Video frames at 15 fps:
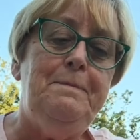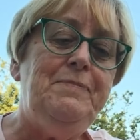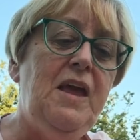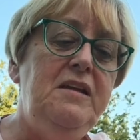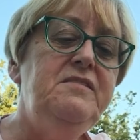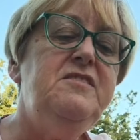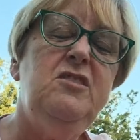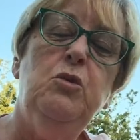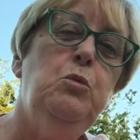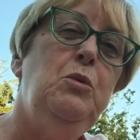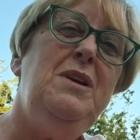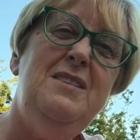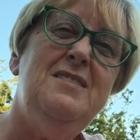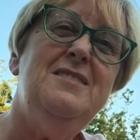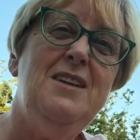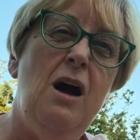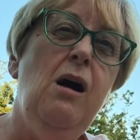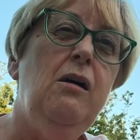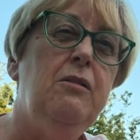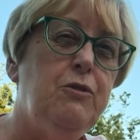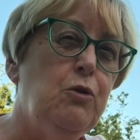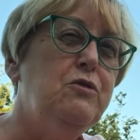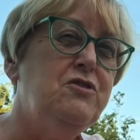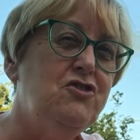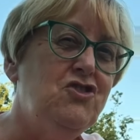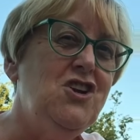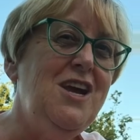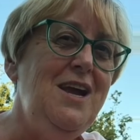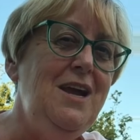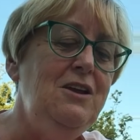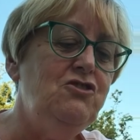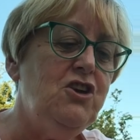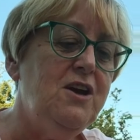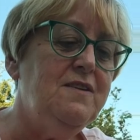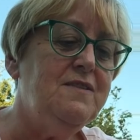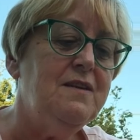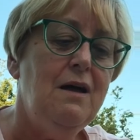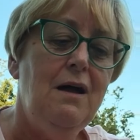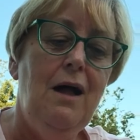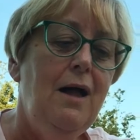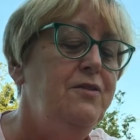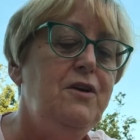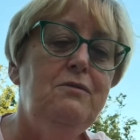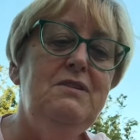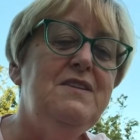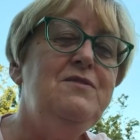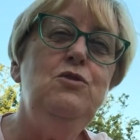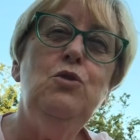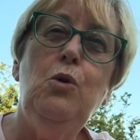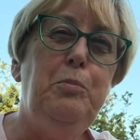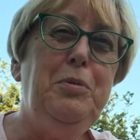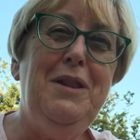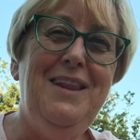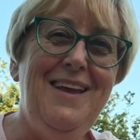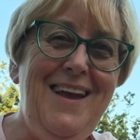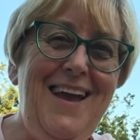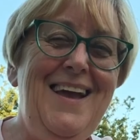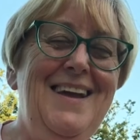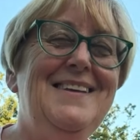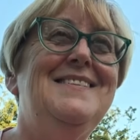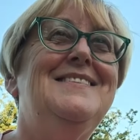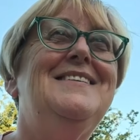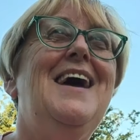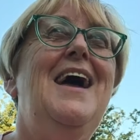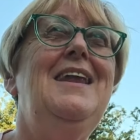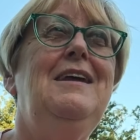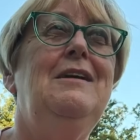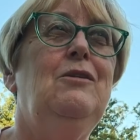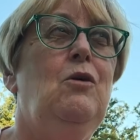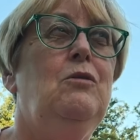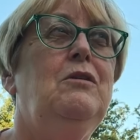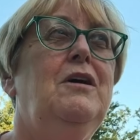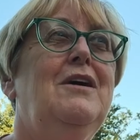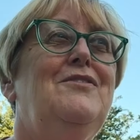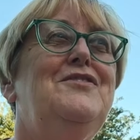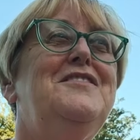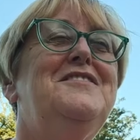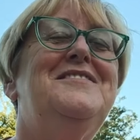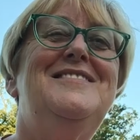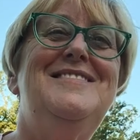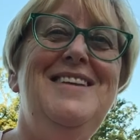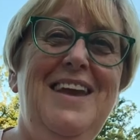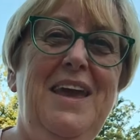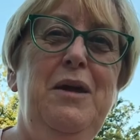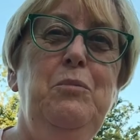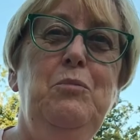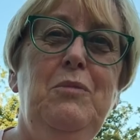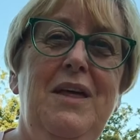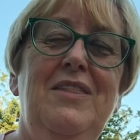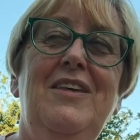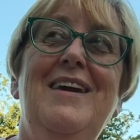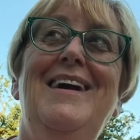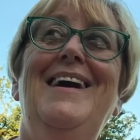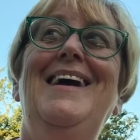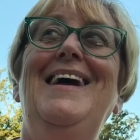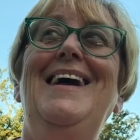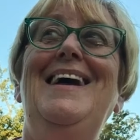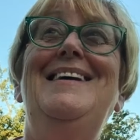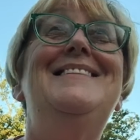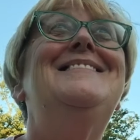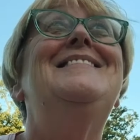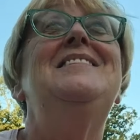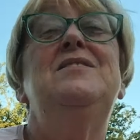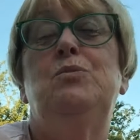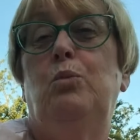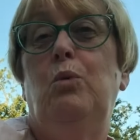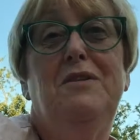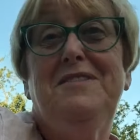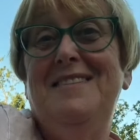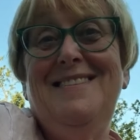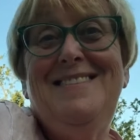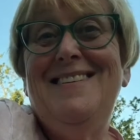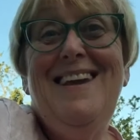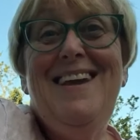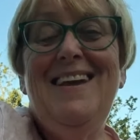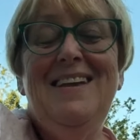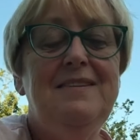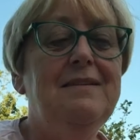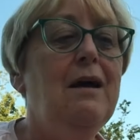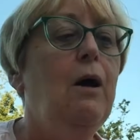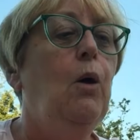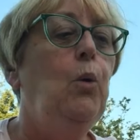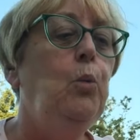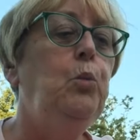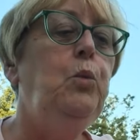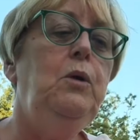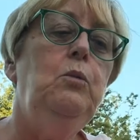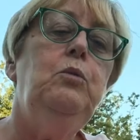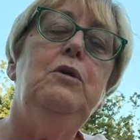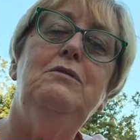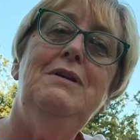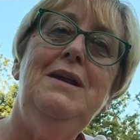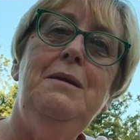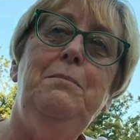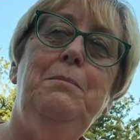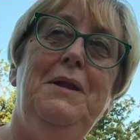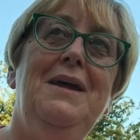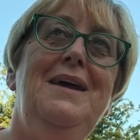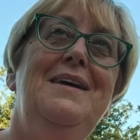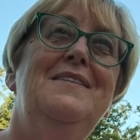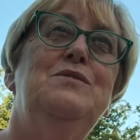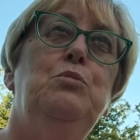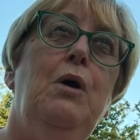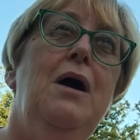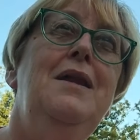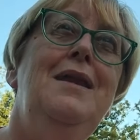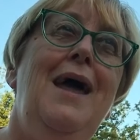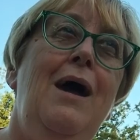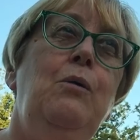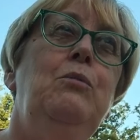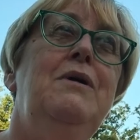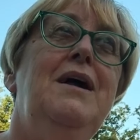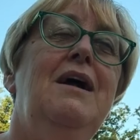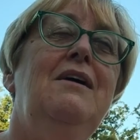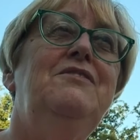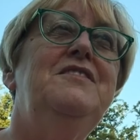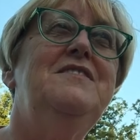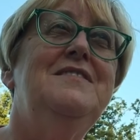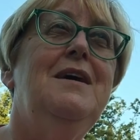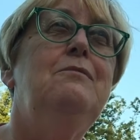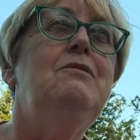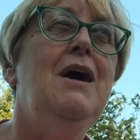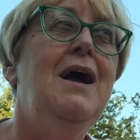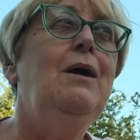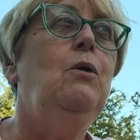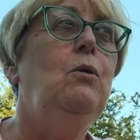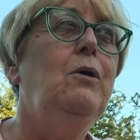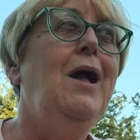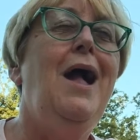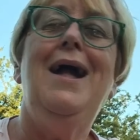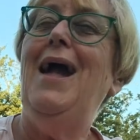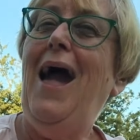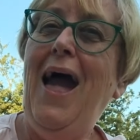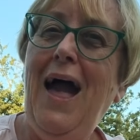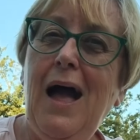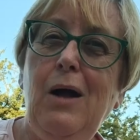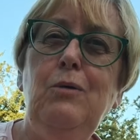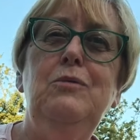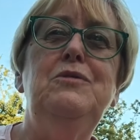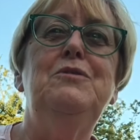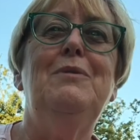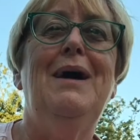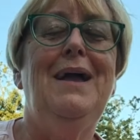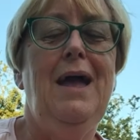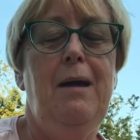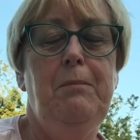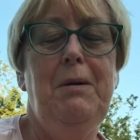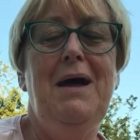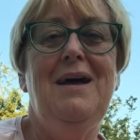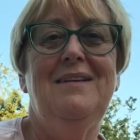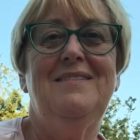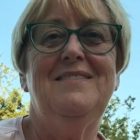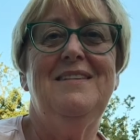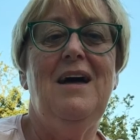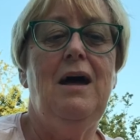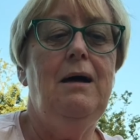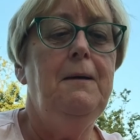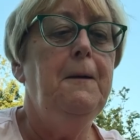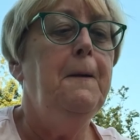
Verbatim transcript: until we start those changes. There is no place any longer for sticking with it is what it is. We're in a place where now we have to say, right, okay, how do I get past that?